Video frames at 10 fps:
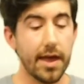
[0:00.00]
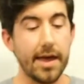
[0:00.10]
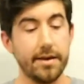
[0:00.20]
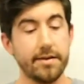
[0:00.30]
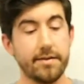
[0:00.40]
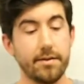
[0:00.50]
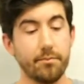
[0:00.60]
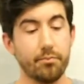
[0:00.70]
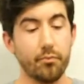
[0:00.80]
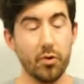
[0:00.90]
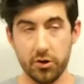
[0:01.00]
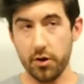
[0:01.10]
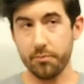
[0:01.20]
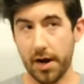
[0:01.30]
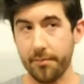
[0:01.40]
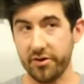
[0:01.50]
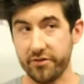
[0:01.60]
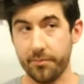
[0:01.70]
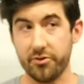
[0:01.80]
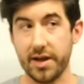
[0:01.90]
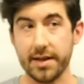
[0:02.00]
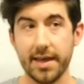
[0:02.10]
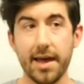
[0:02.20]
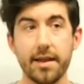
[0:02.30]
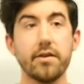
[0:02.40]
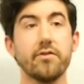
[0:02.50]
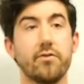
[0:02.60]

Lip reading: and we called property descriptor.get,